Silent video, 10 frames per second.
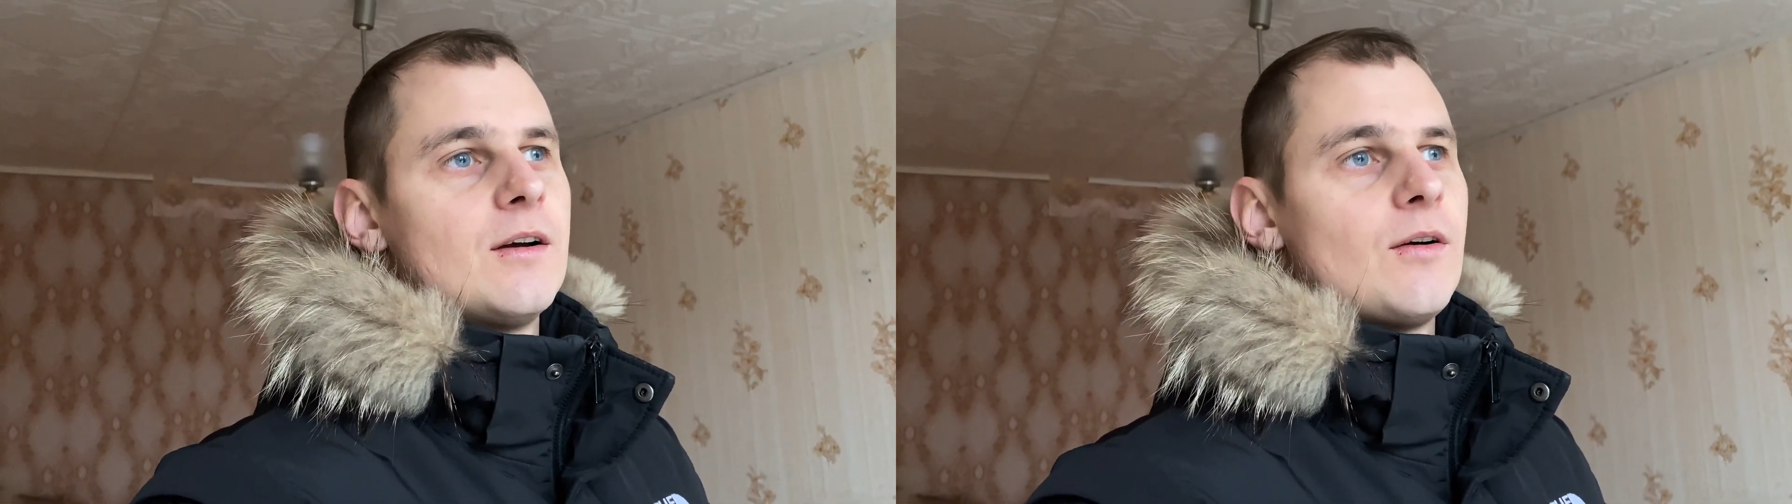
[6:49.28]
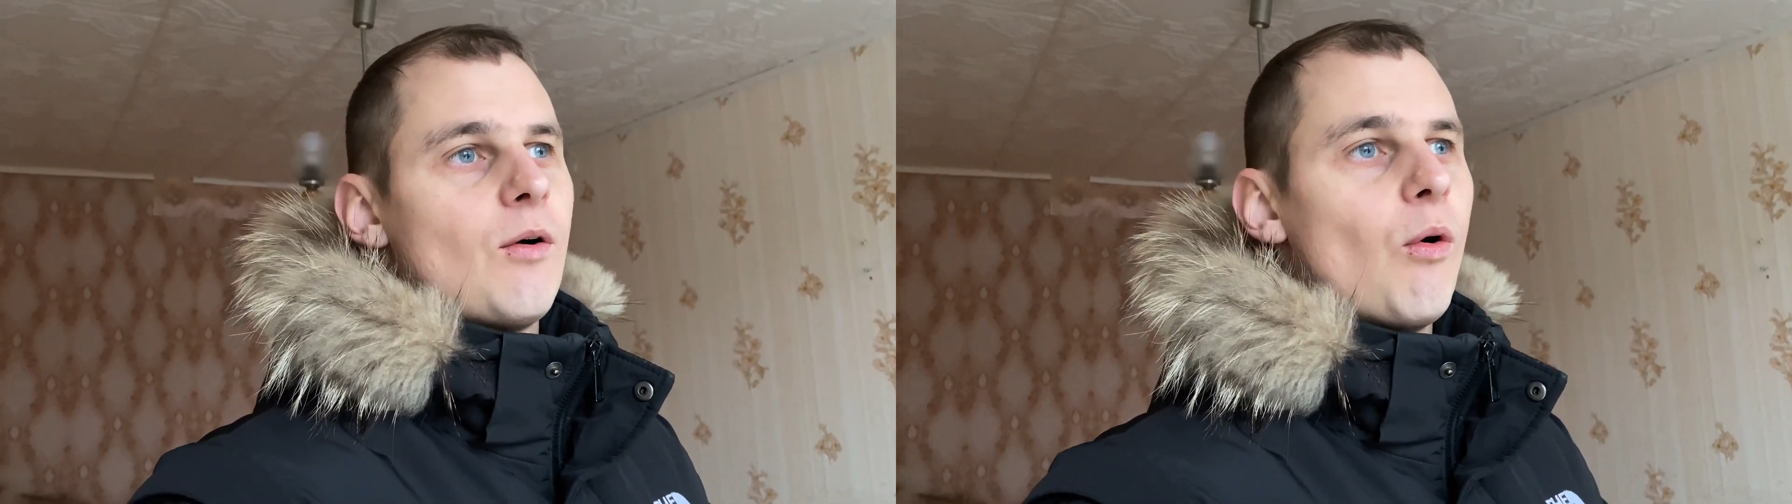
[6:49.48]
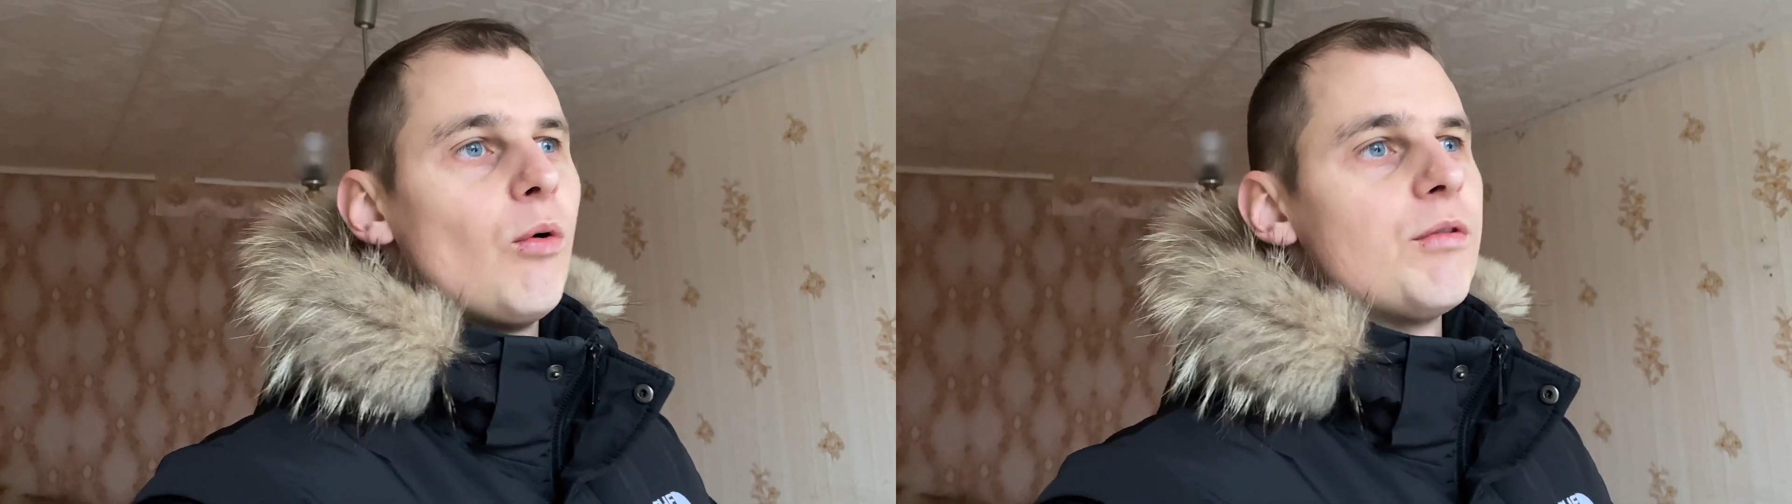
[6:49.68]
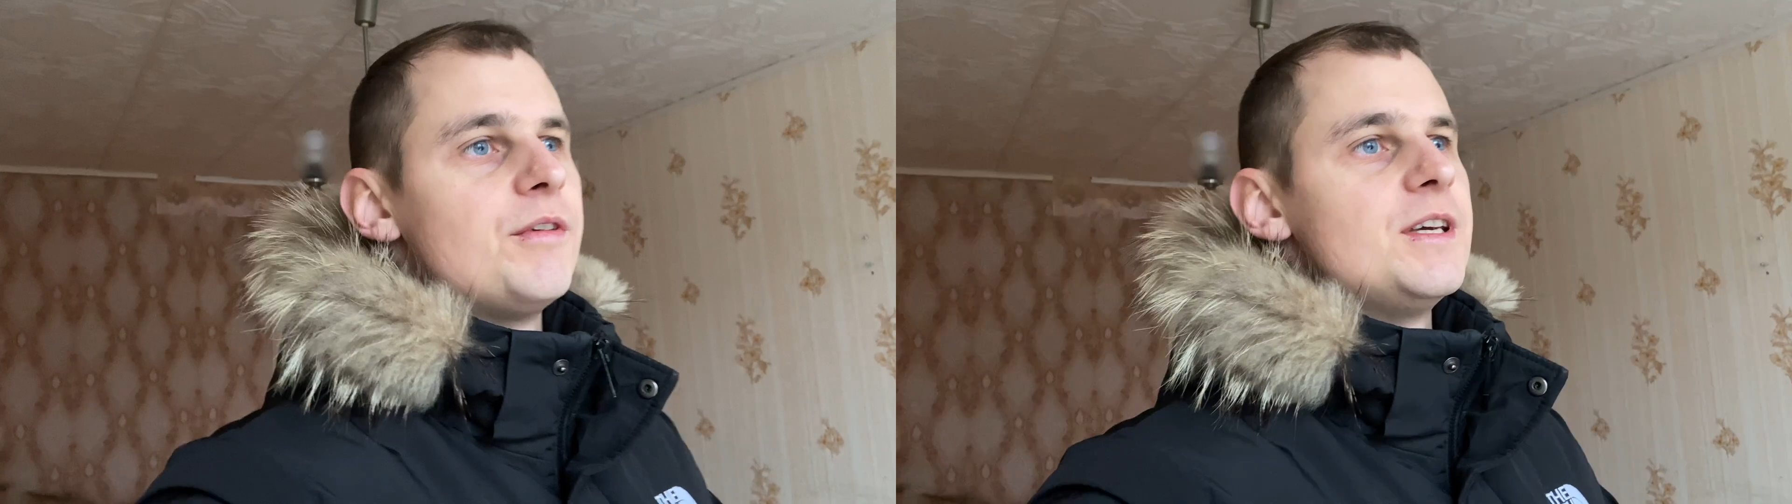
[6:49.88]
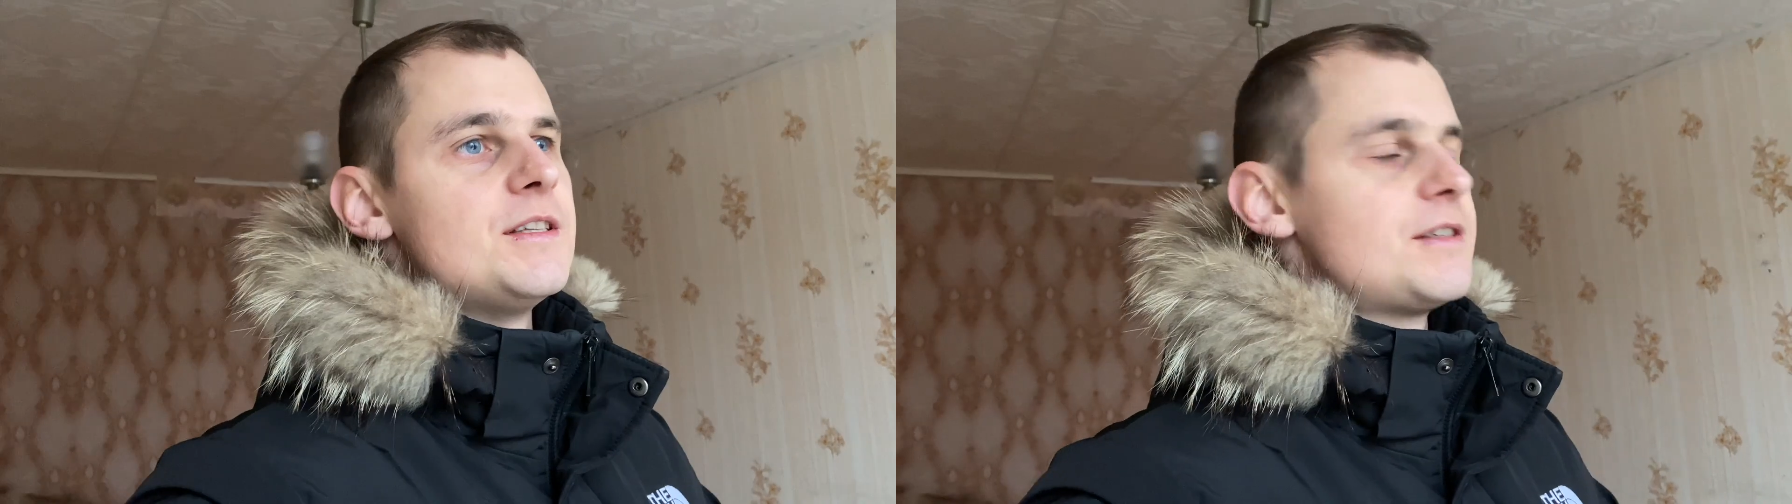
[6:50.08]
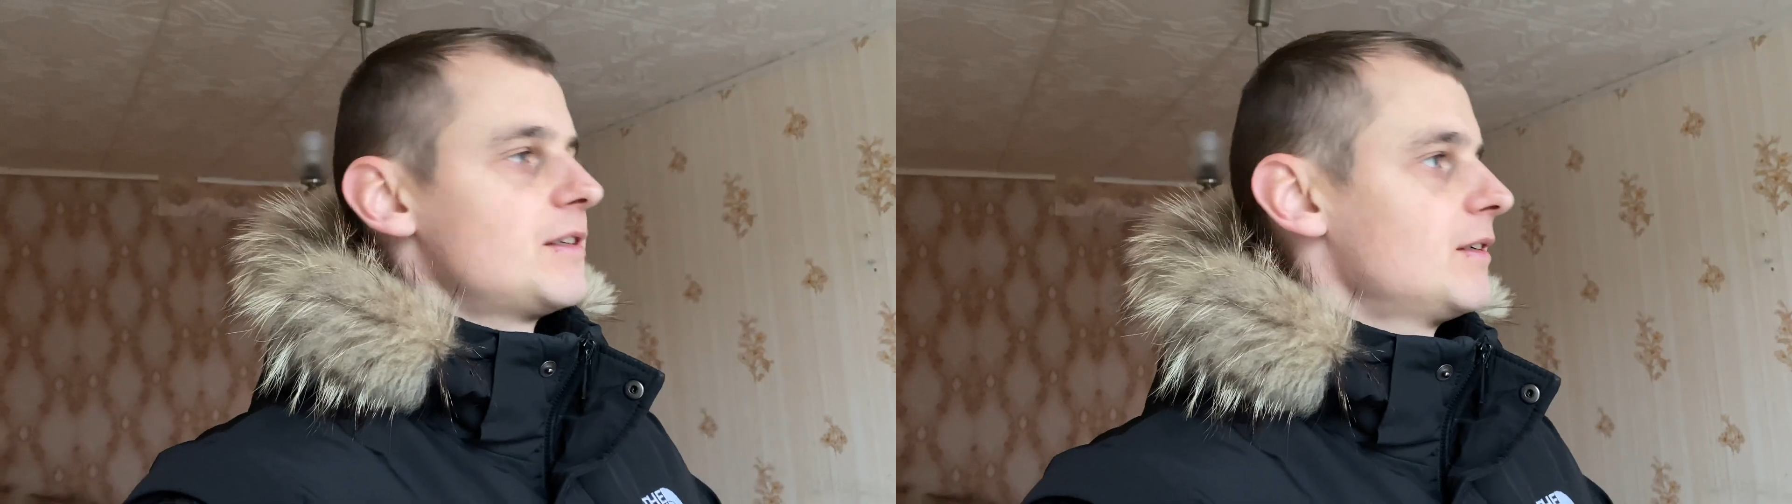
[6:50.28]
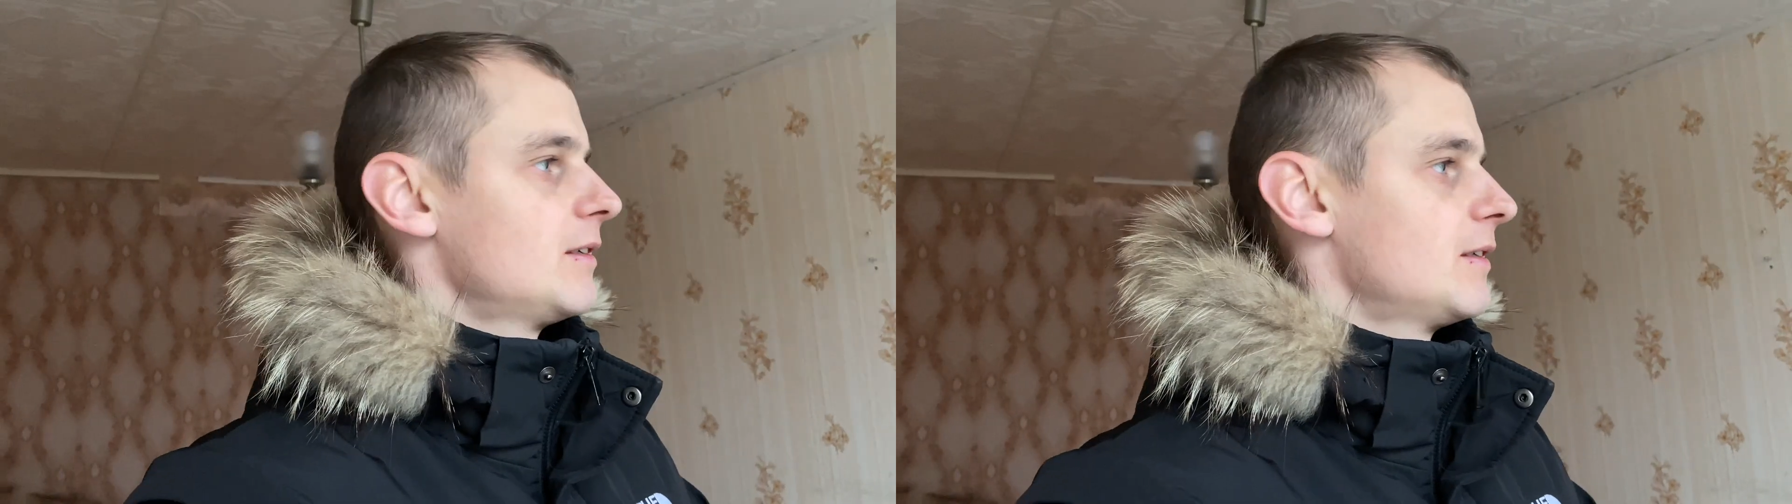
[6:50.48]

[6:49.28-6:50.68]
all these